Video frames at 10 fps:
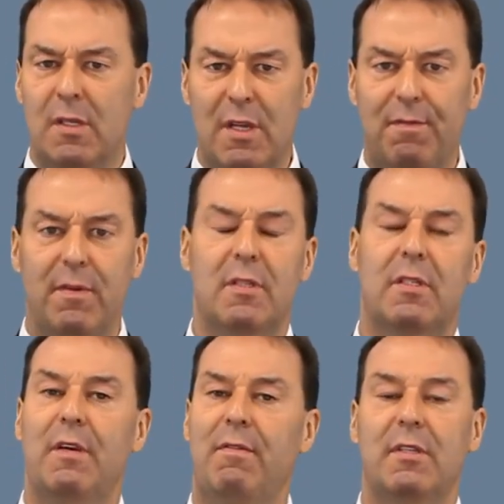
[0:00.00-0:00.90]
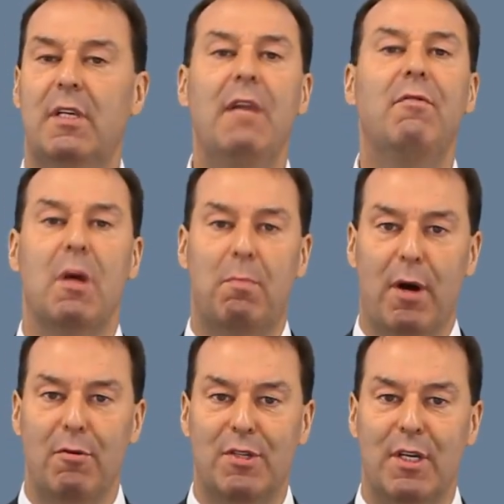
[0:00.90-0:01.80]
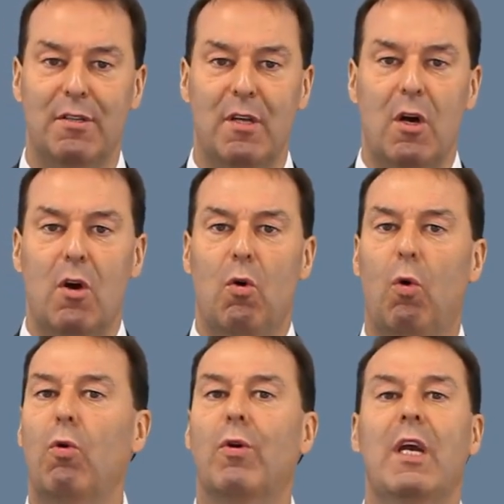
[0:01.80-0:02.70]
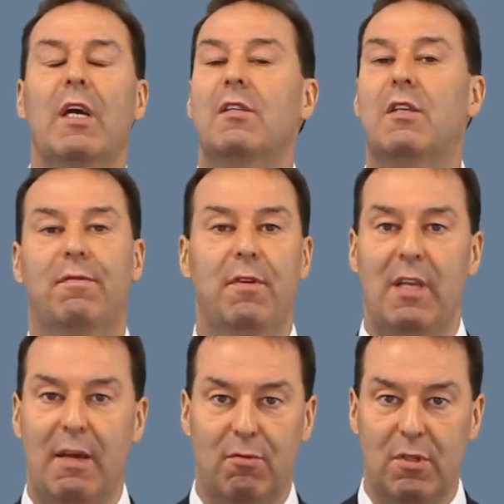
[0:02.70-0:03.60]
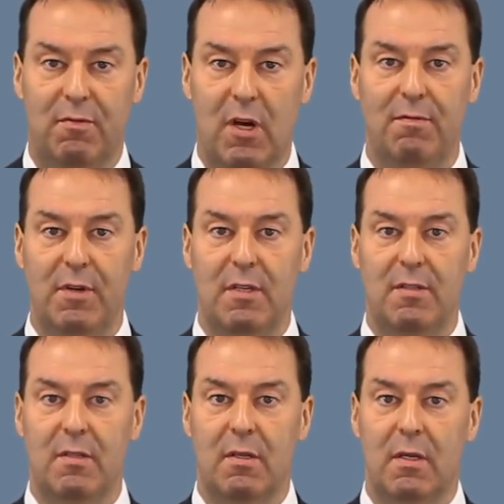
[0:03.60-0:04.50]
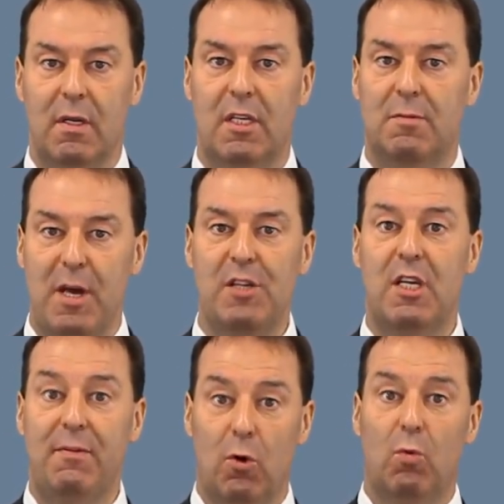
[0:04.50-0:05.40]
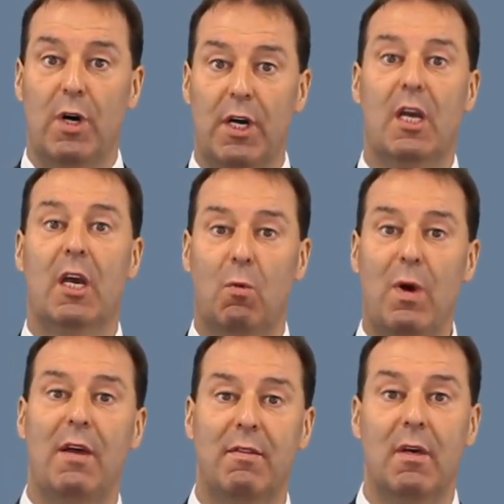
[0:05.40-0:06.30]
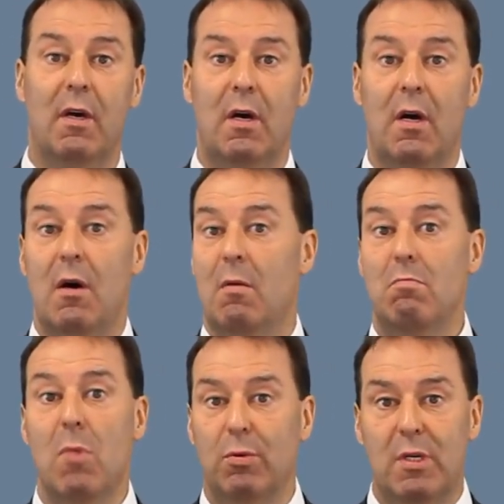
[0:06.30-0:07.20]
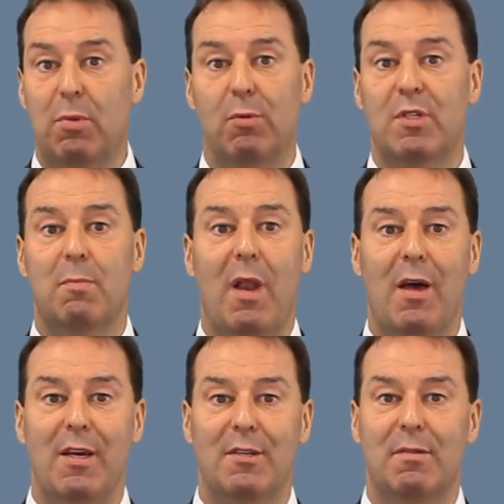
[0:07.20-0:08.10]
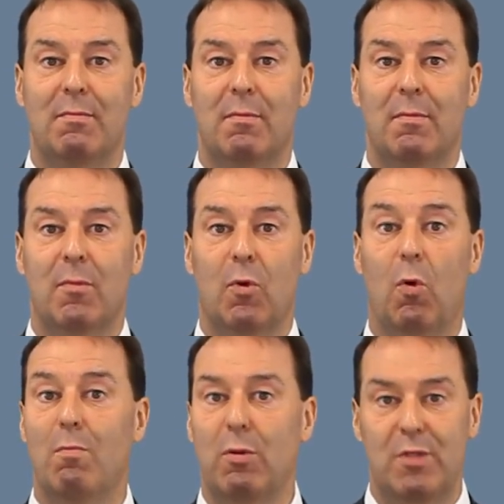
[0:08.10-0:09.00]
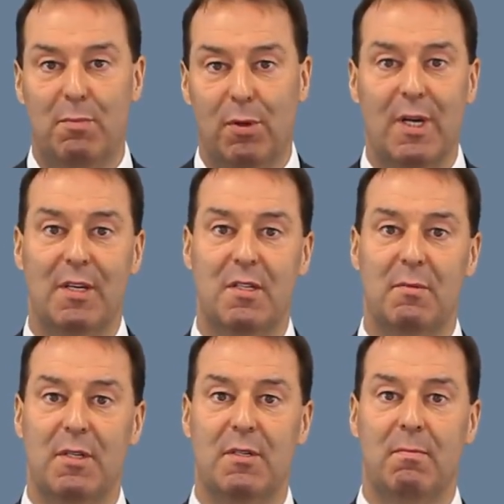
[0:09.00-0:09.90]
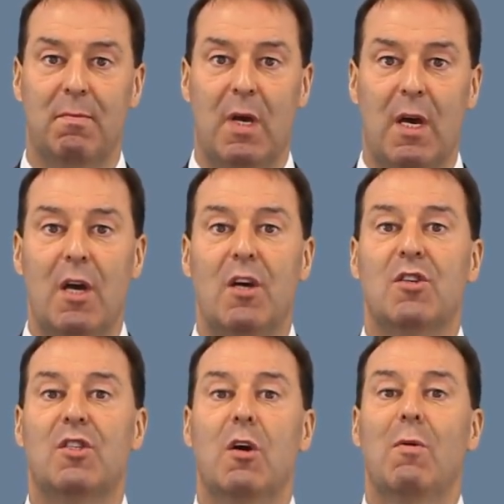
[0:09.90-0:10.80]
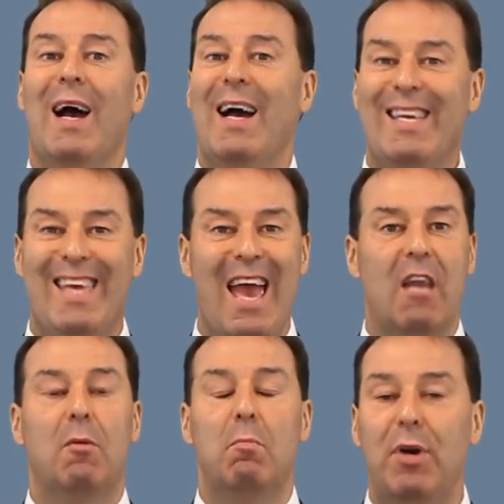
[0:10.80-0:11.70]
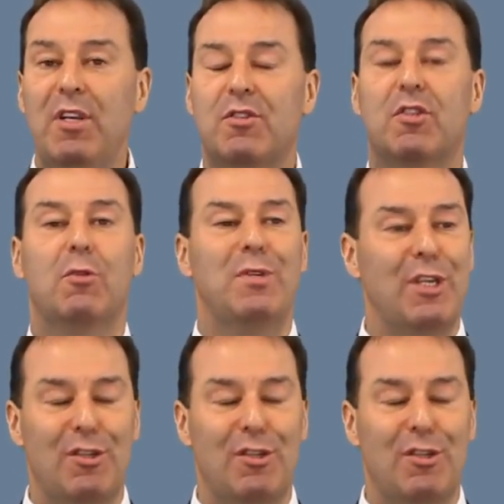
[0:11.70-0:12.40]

different delivery approaches or looking at different levels of governance, especially if you're working with multiple suppliers or multiple customers. So again, PRINCE2 is